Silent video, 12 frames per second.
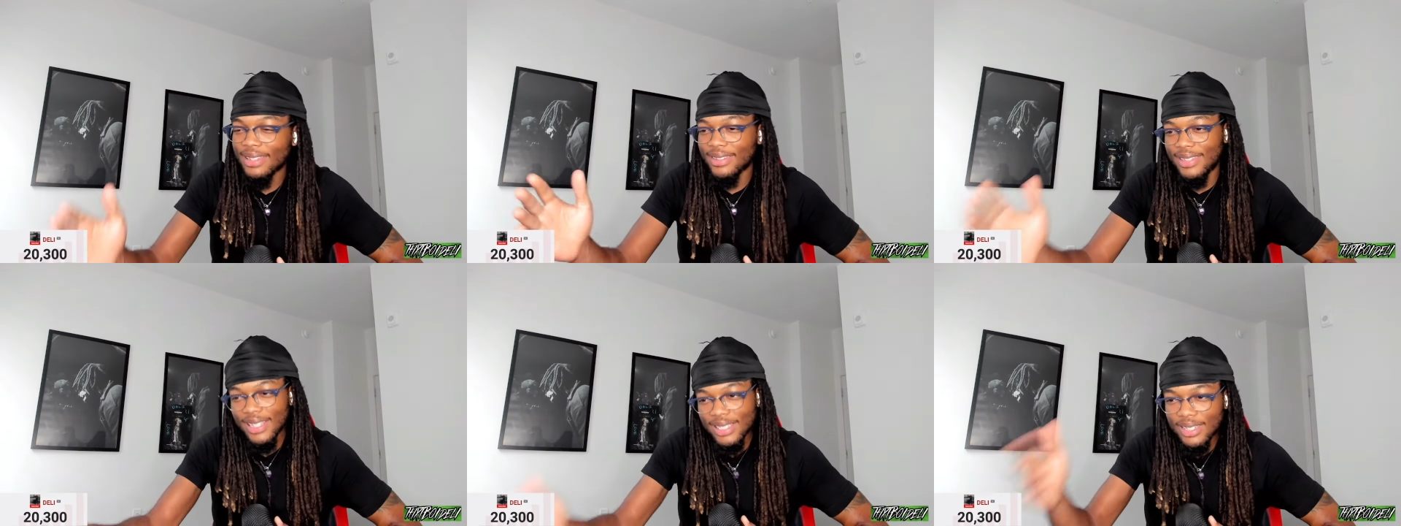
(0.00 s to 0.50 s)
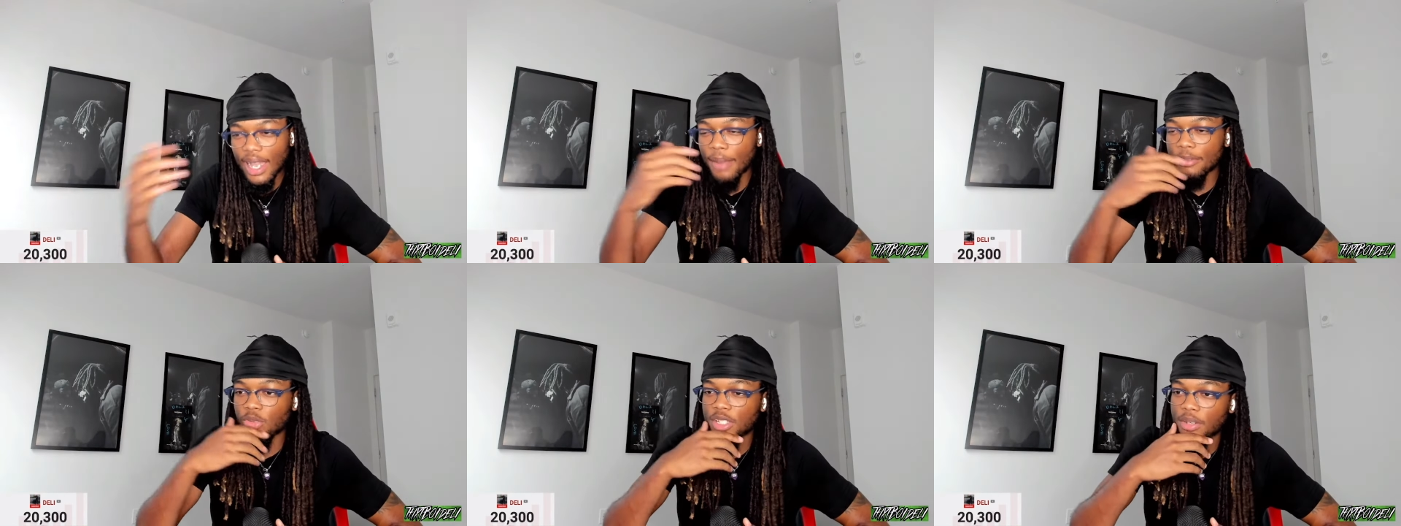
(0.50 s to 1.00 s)
This
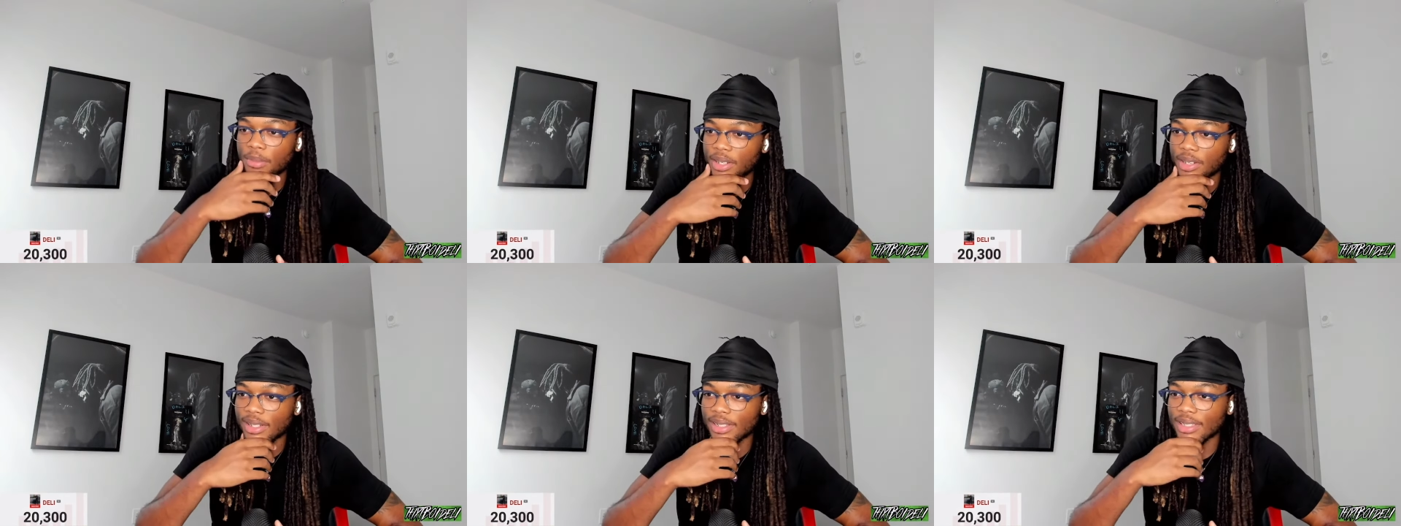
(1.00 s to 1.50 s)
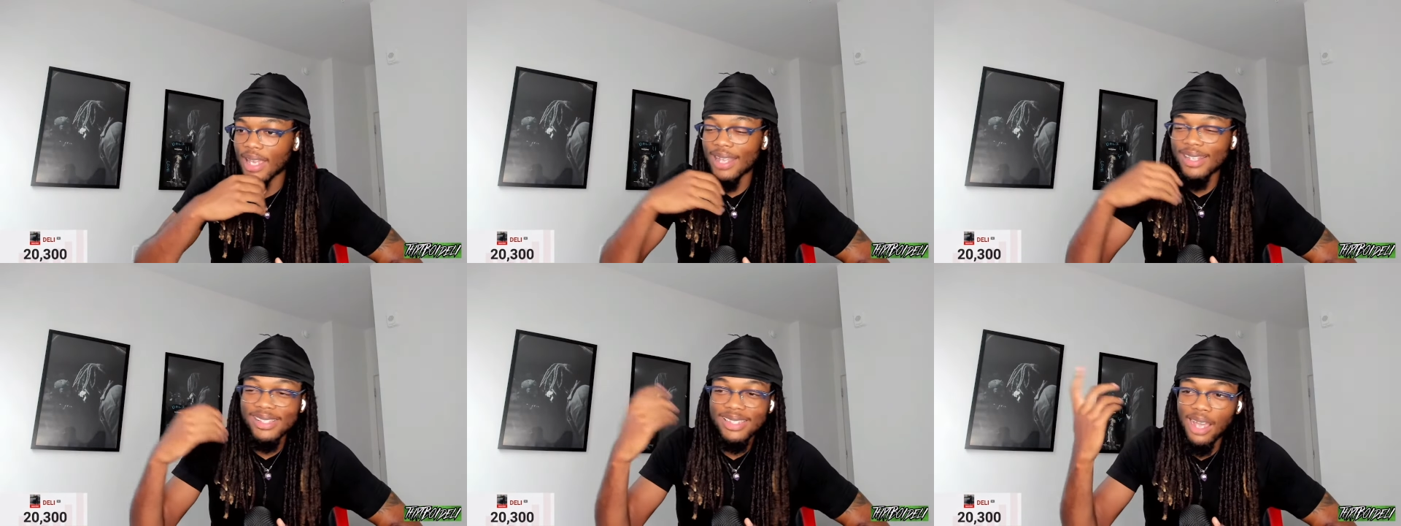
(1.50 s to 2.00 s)
tops Rich Amiri,
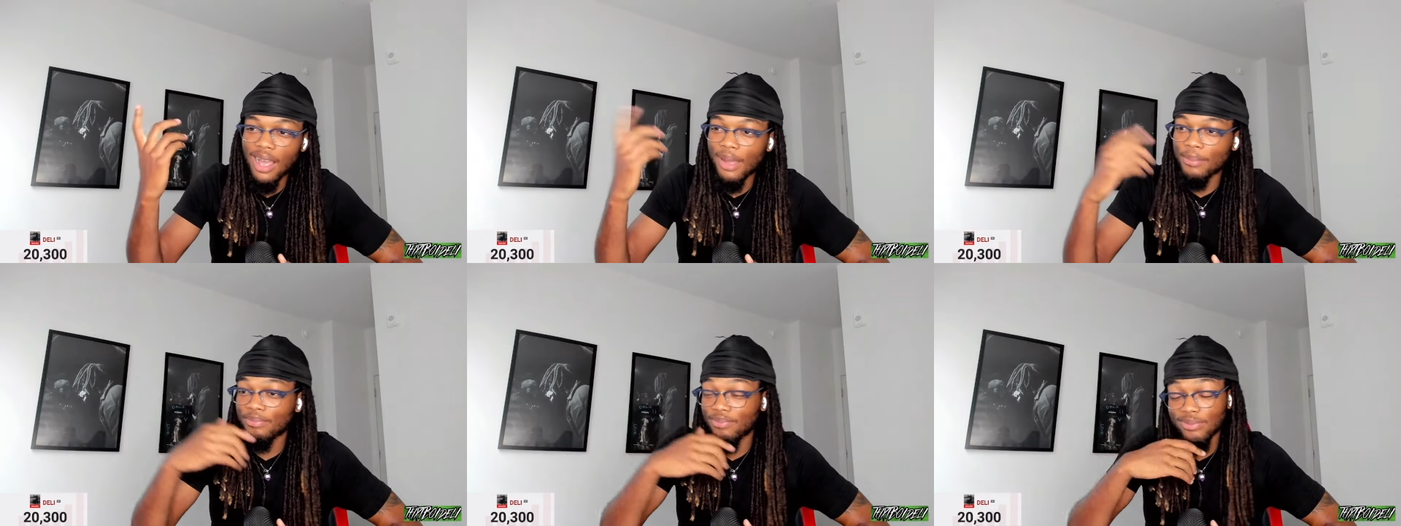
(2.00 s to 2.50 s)
this top